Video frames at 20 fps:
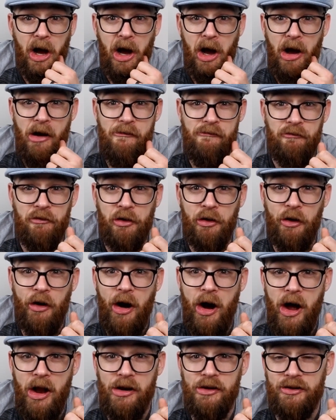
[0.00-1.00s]
I
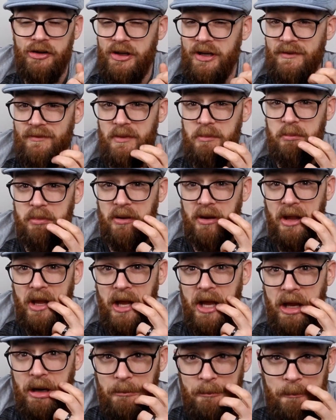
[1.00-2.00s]
forgot to have a
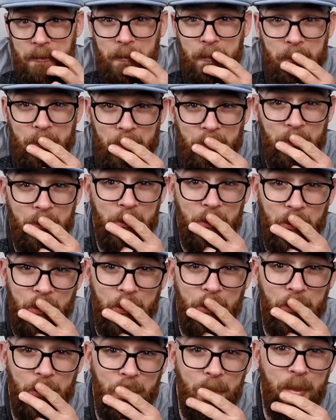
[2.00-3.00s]
plan.
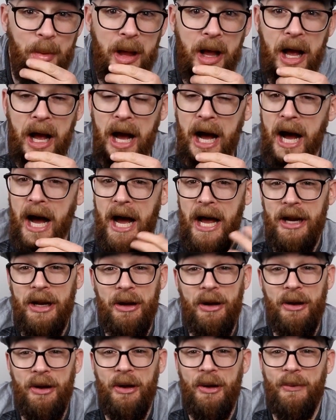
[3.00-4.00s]
I
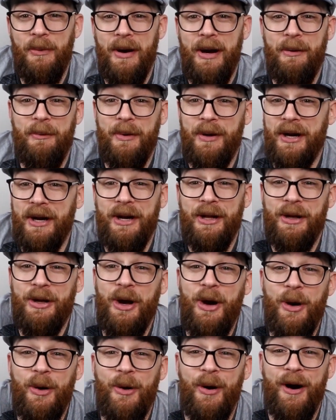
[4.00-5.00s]
don't know where we're gonna
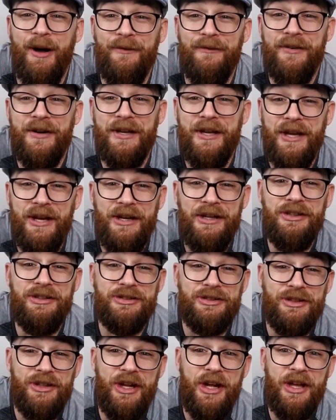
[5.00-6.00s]
go on
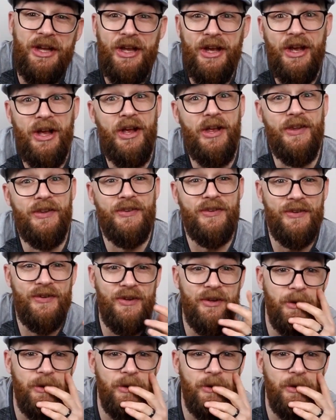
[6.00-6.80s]
vacation, I guess."